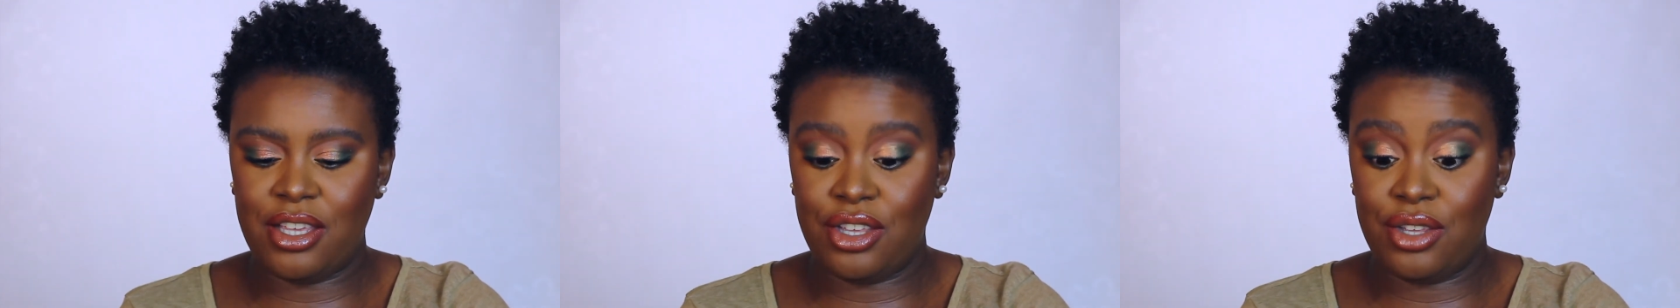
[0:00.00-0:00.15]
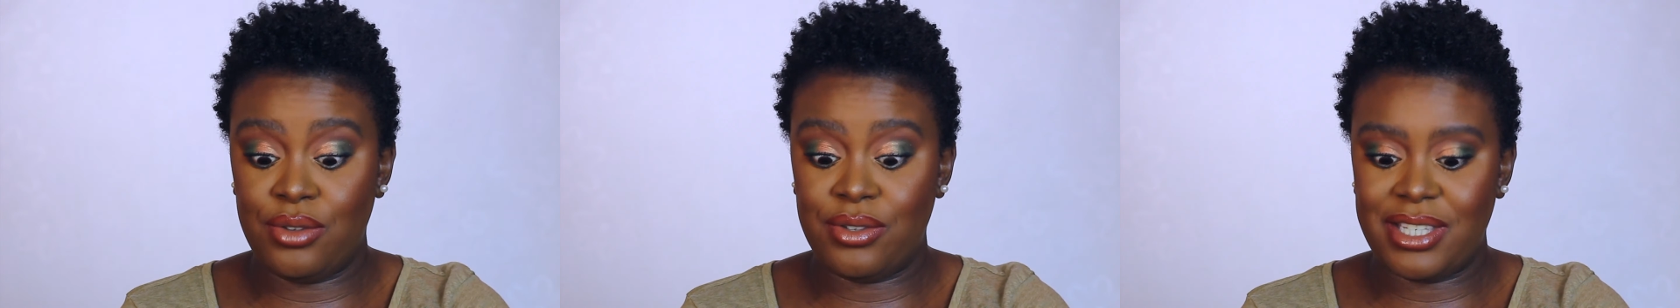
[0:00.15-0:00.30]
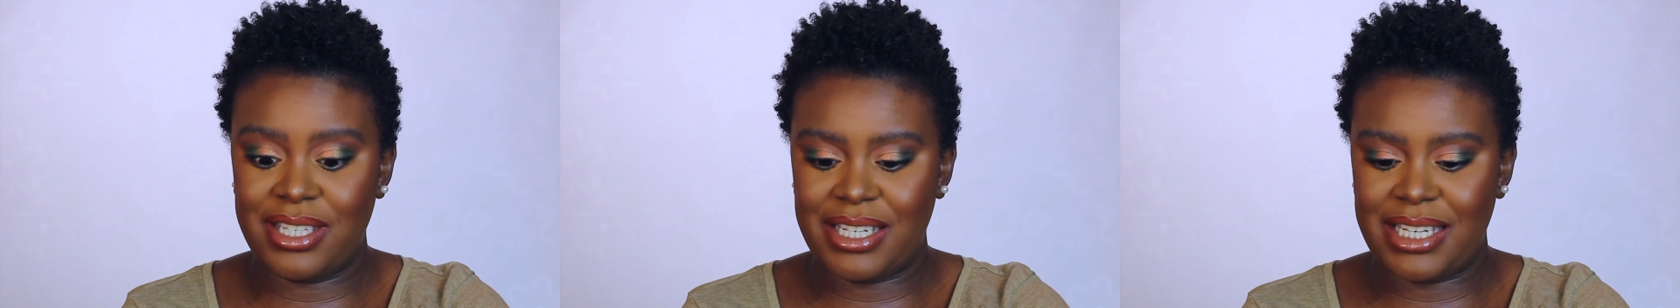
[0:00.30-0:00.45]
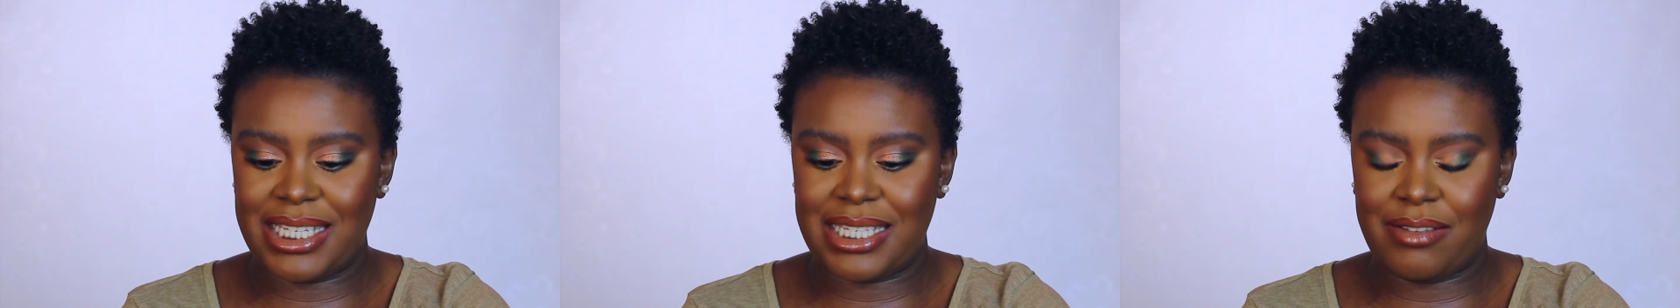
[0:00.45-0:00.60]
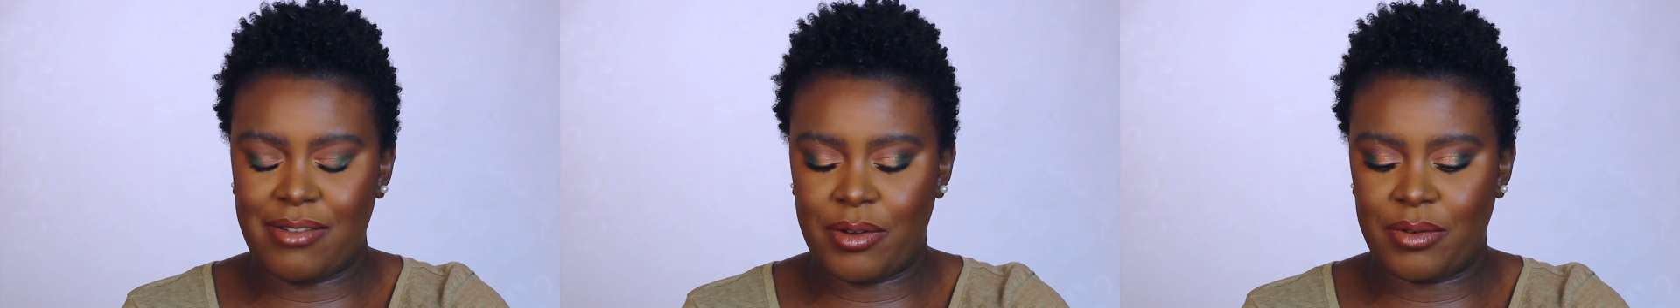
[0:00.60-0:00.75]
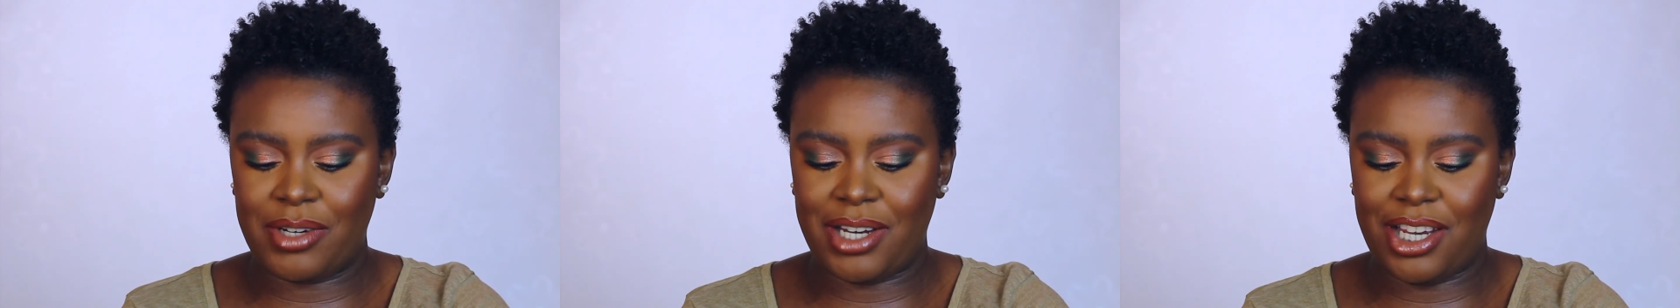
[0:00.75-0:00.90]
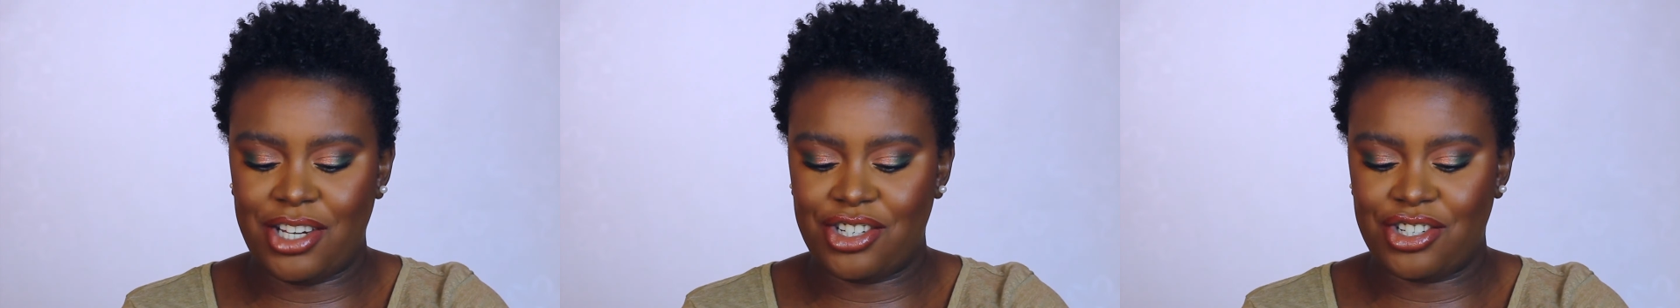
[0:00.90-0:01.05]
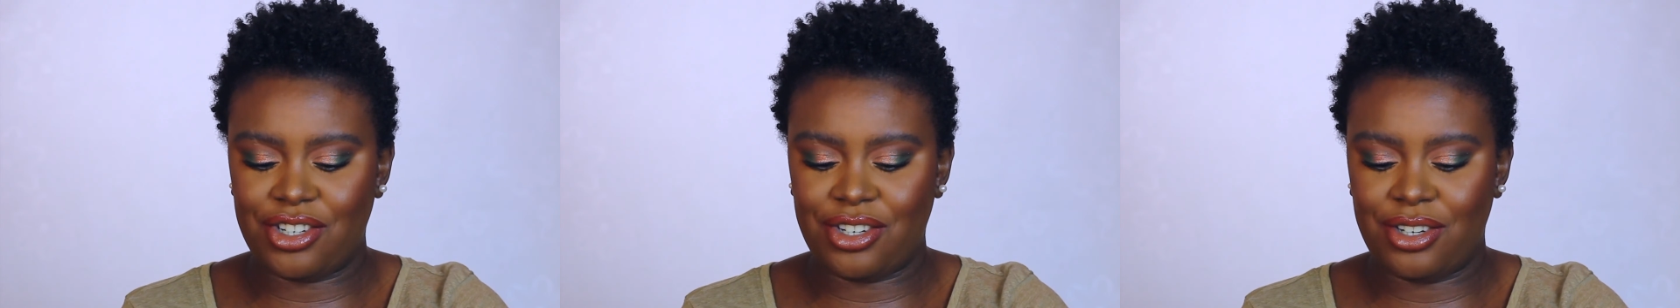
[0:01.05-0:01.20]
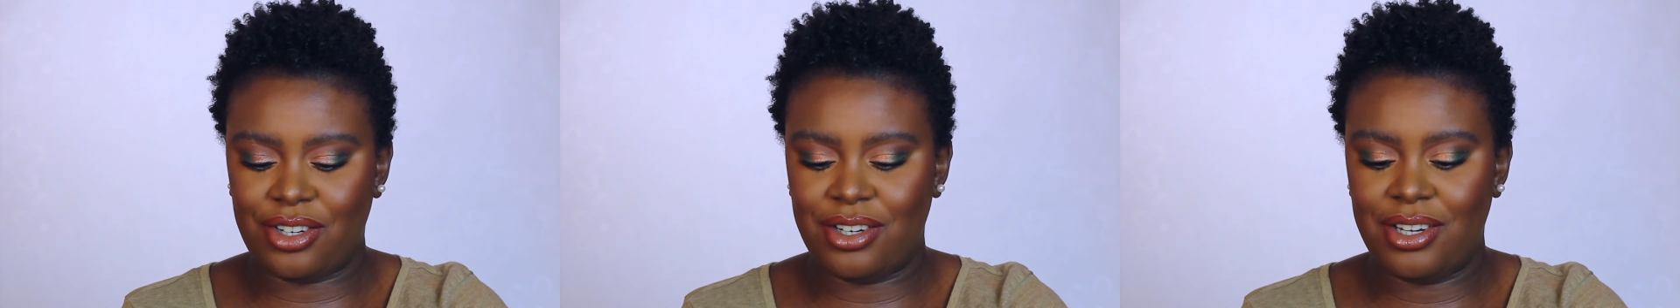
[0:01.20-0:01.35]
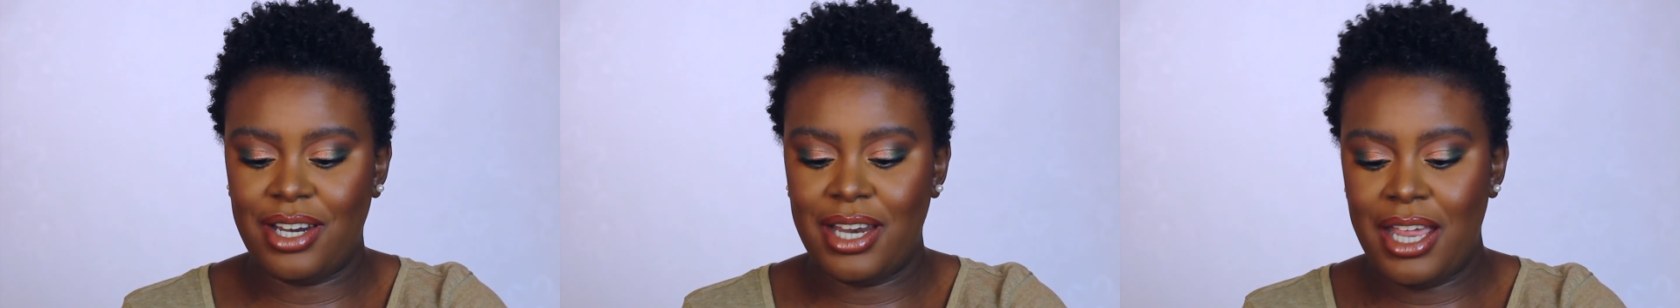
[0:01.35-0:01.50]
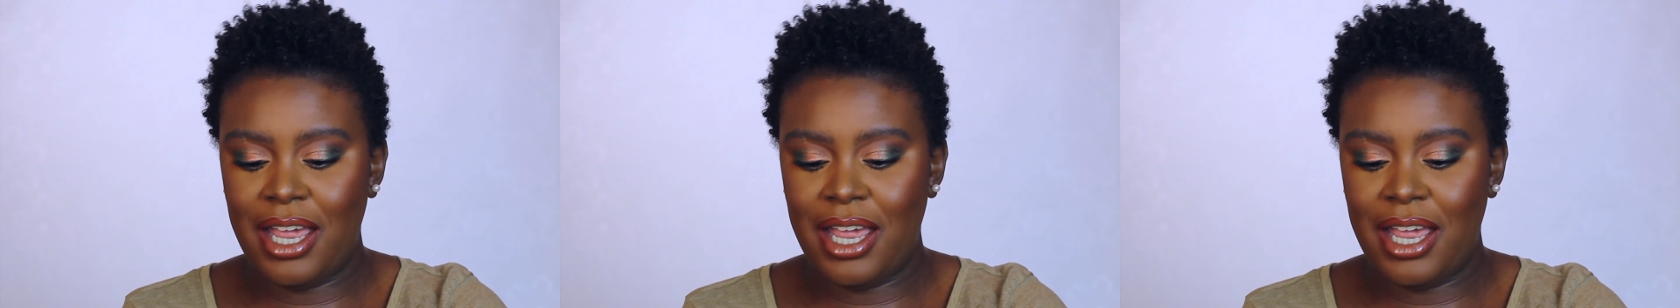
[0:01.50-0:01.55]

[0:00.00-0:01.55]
using this foundation.